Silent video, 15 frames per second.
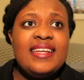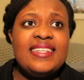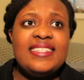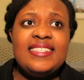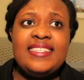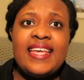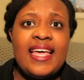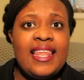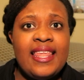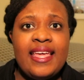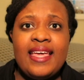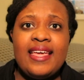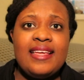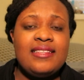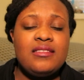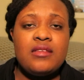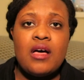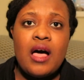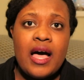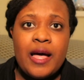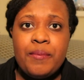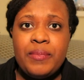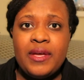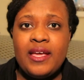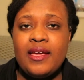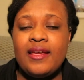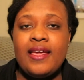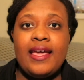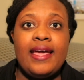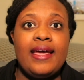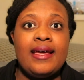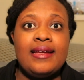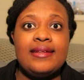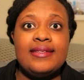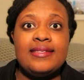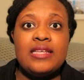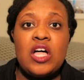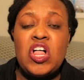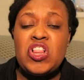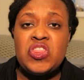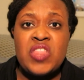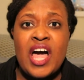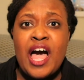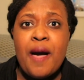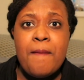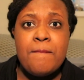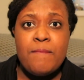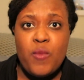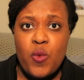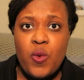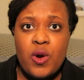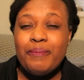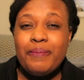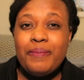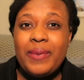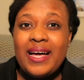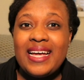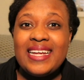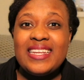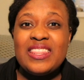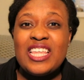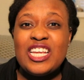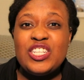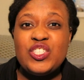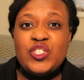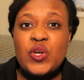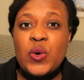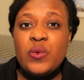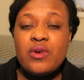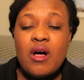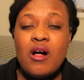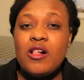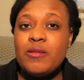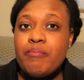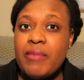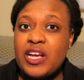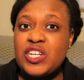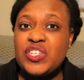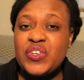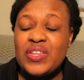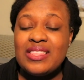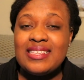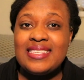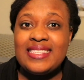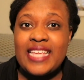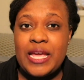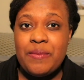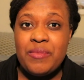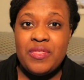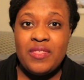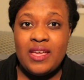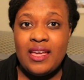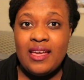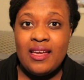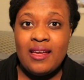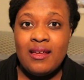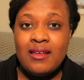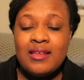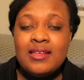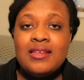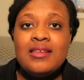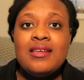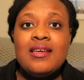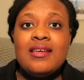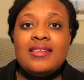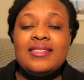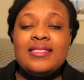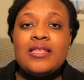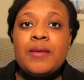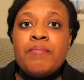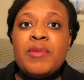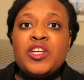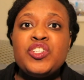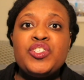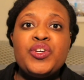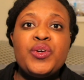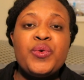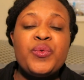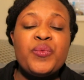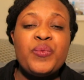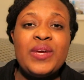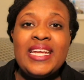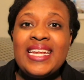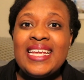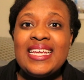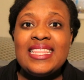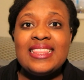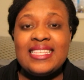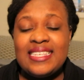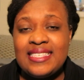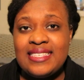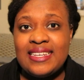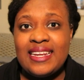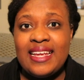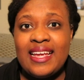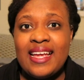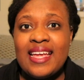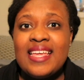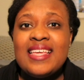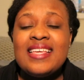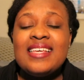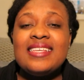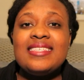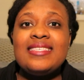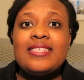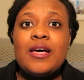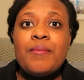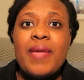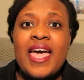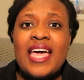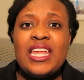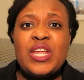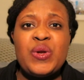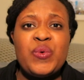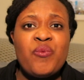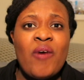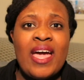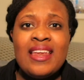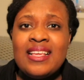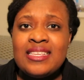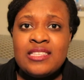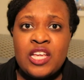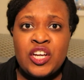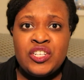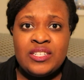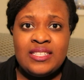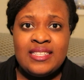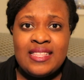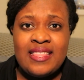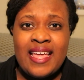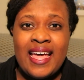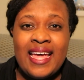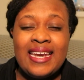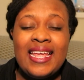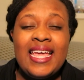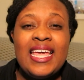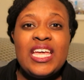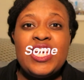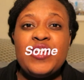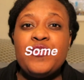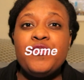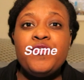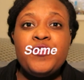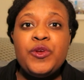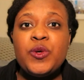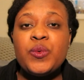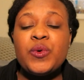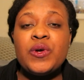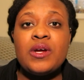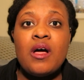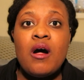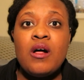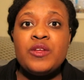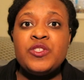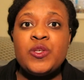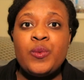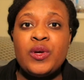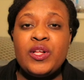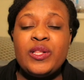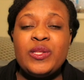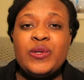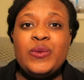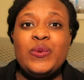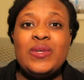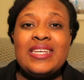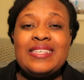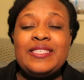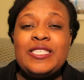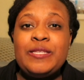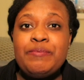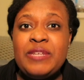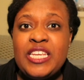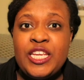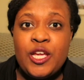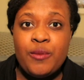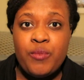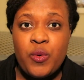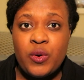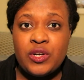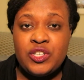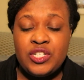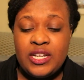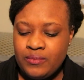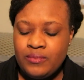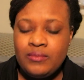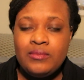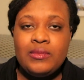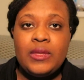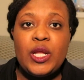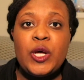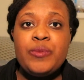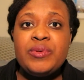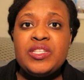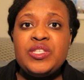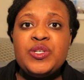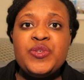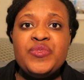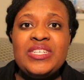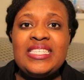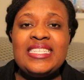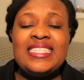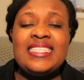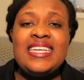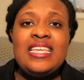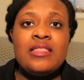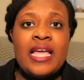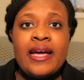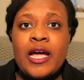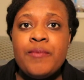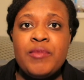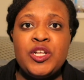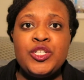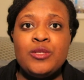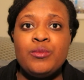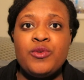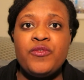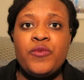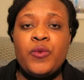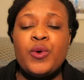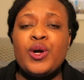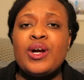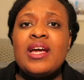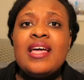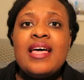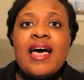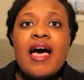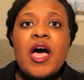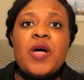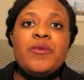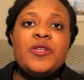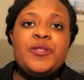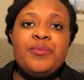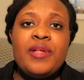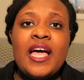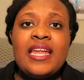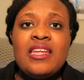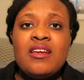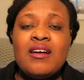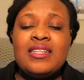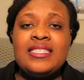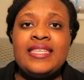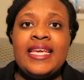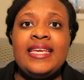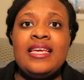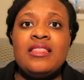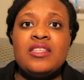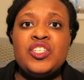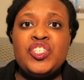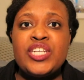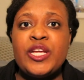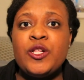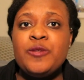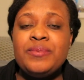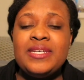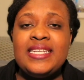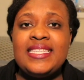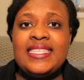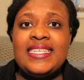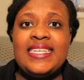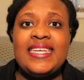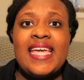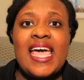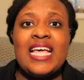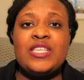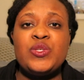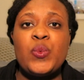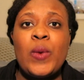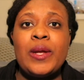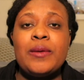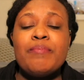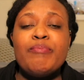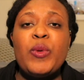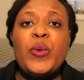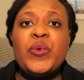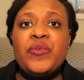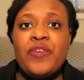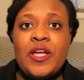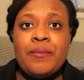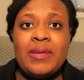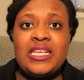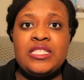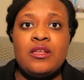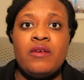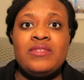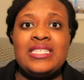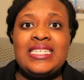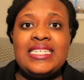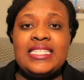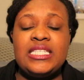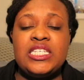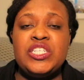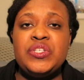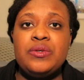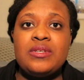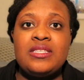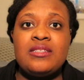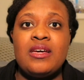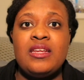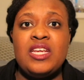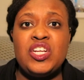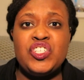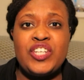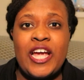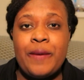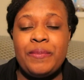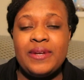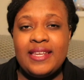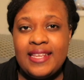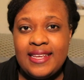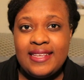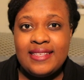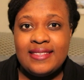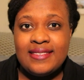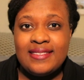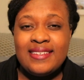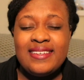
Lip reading: DELE, TOPIC, and a lot more. But they don't all measure the same thing. Some measure reading and listening, some add in a writing section to that, and fewer also include a speaking portion. Up until recently, like I mentioned before, I was planning on taking the JLPT as a way to motivate myself to continue studying Japanese.